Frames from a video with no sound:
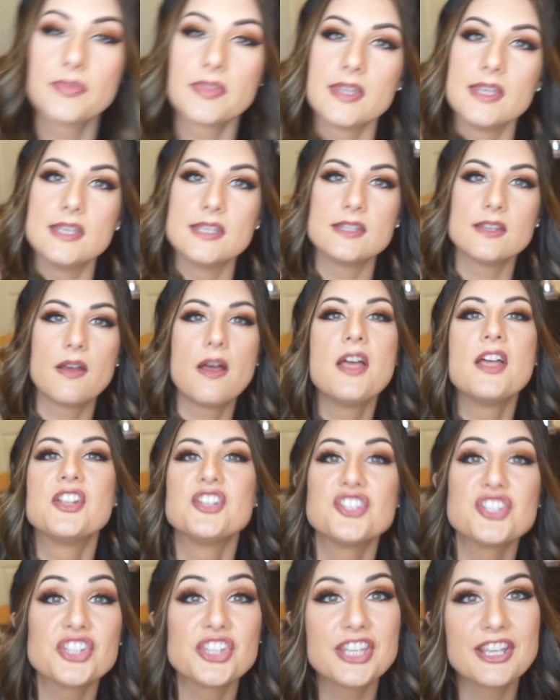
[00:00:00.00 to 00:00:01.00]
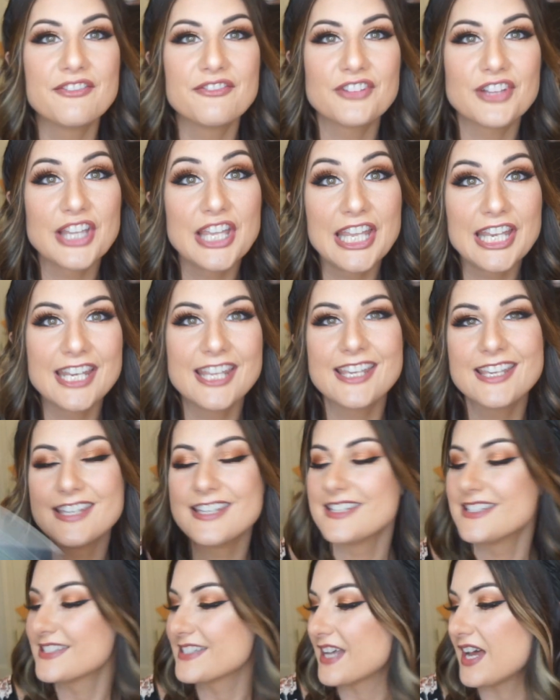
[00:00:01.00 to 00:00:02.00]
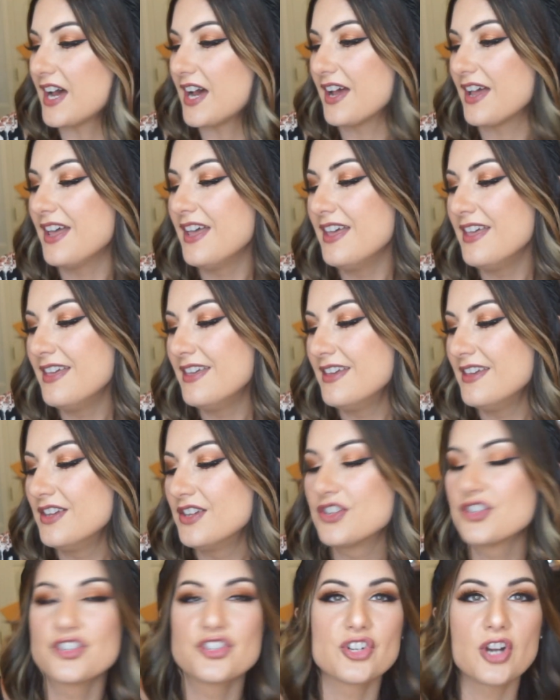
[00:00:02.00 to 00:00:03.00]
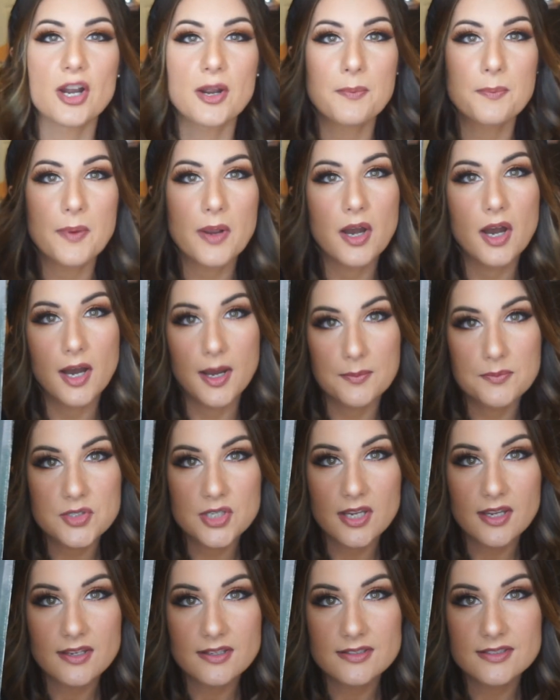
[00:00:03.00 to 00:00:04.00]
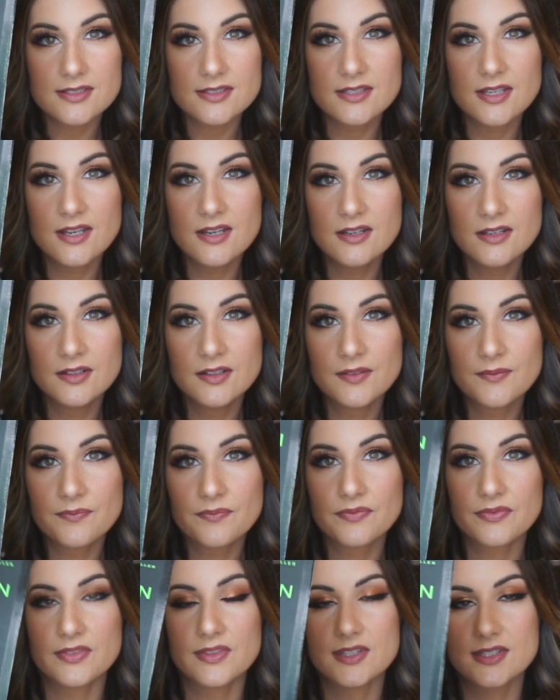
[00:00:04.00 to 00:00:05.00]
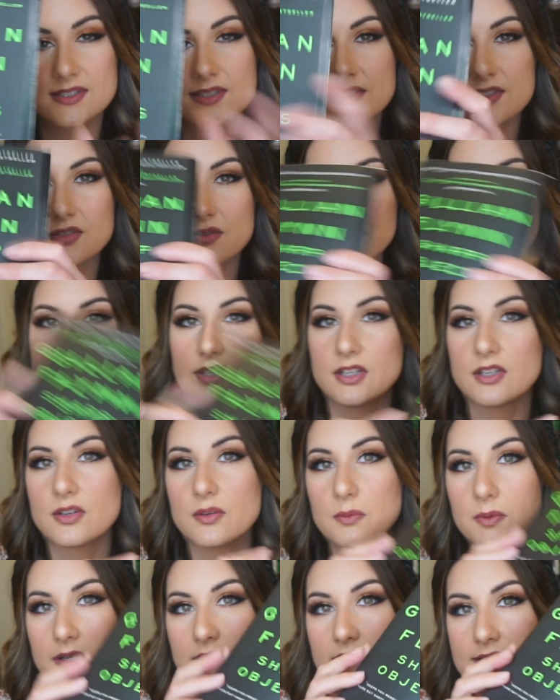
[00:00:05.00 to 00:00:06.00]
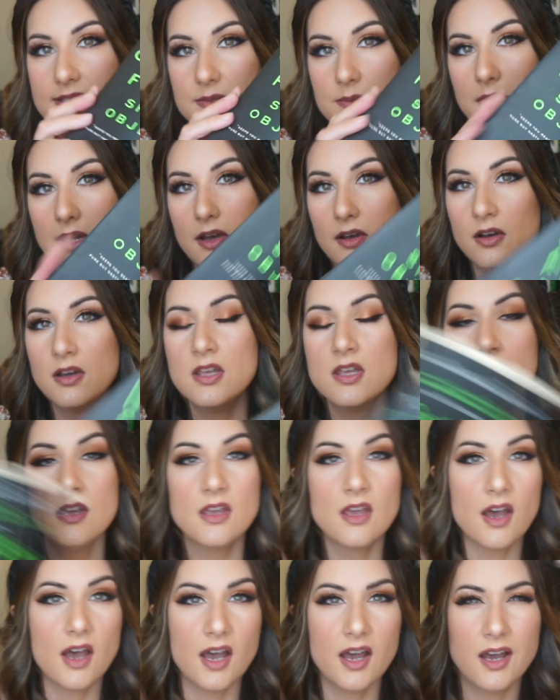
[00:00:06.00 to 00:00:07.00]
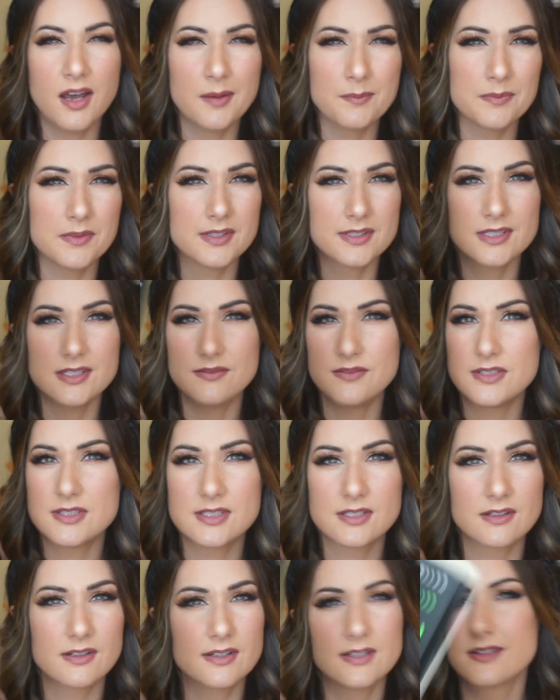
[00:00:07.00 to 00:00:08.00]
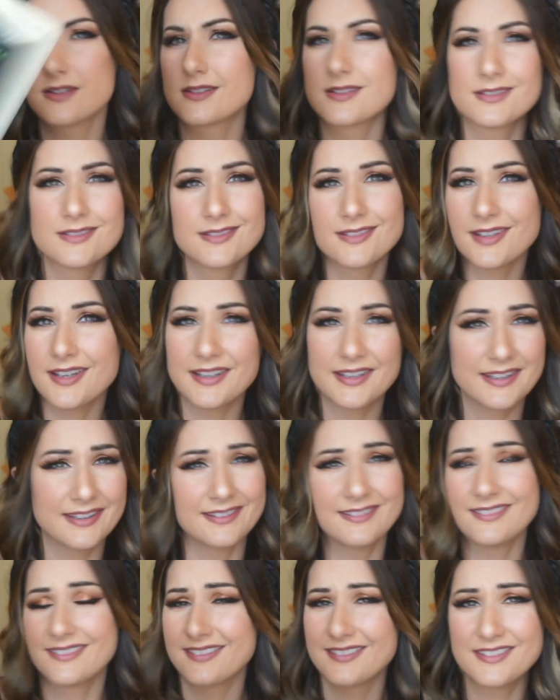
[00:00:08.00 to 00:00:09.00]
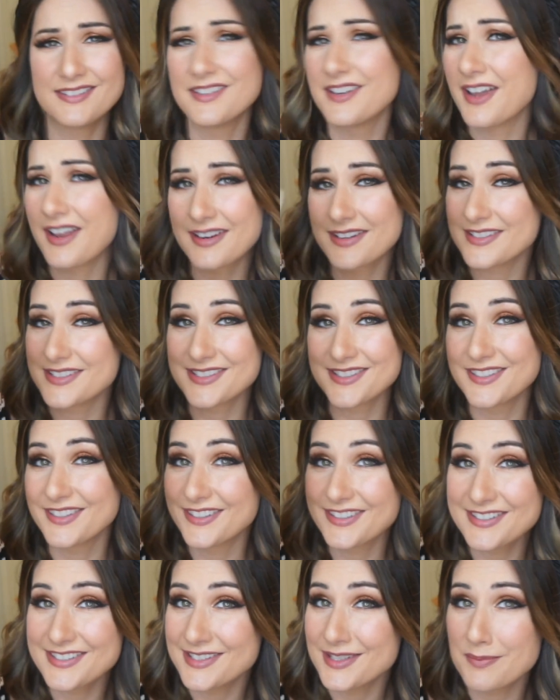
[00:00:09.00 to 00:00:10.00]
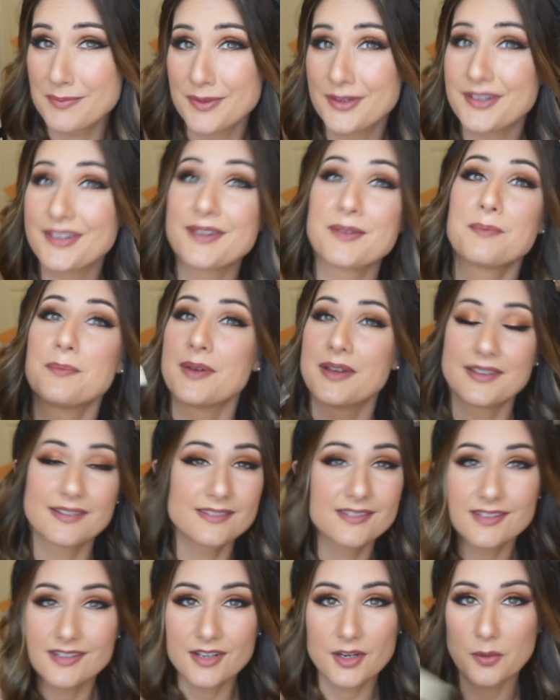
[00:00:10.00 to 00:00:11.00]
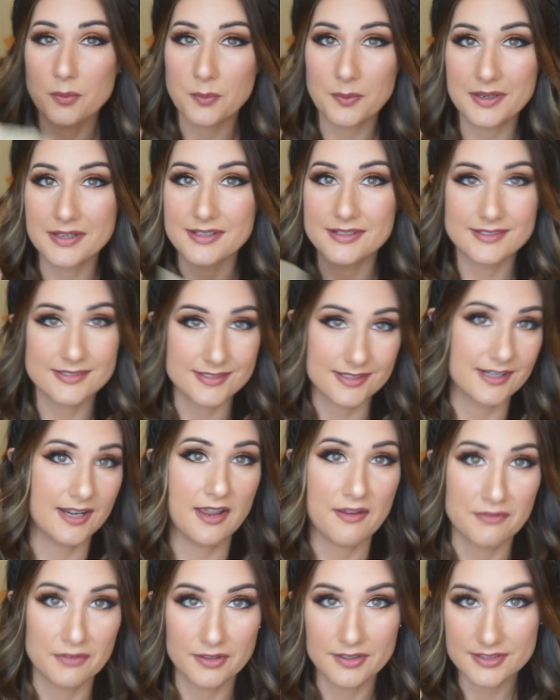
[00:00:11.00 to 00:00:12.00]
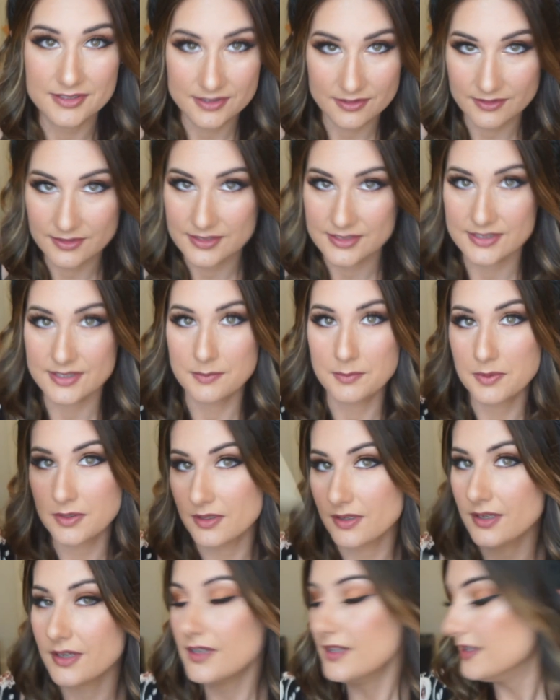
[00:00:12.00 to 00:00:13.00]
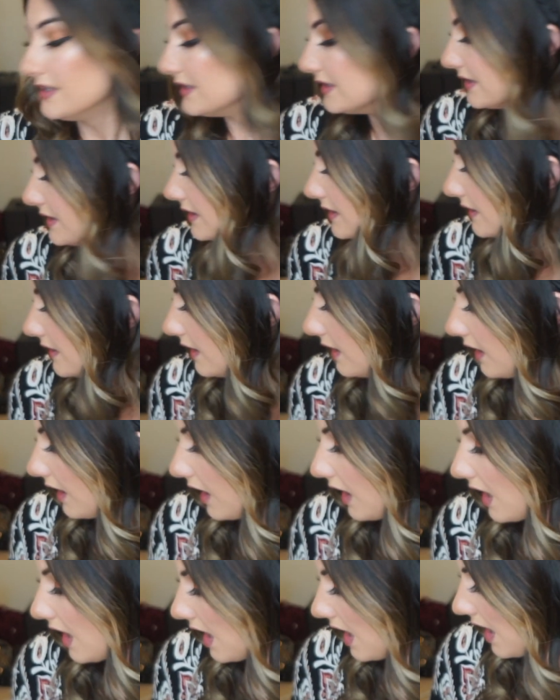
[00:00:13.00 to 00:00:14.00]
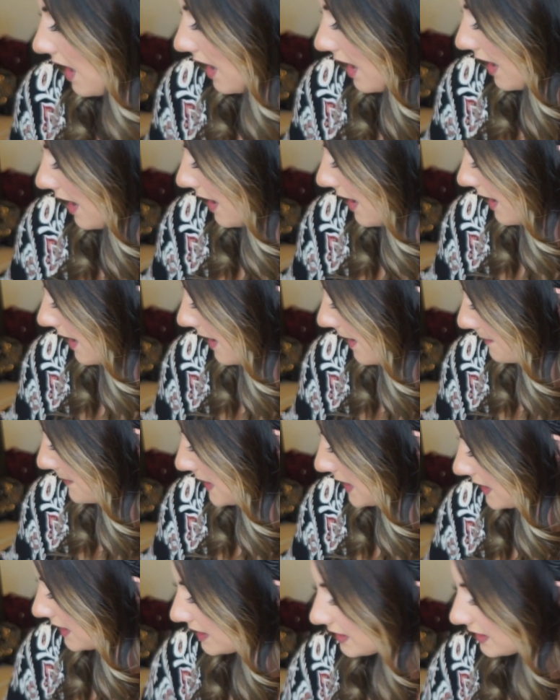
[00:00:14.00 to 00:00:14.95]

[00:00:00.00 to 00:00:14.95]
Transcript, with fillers: It Gillian Flynn is Sharp Objects. This is a really good one as well. Um, the TV series, again, not as good as the book, but you know, when is it ever as good as the book? Um,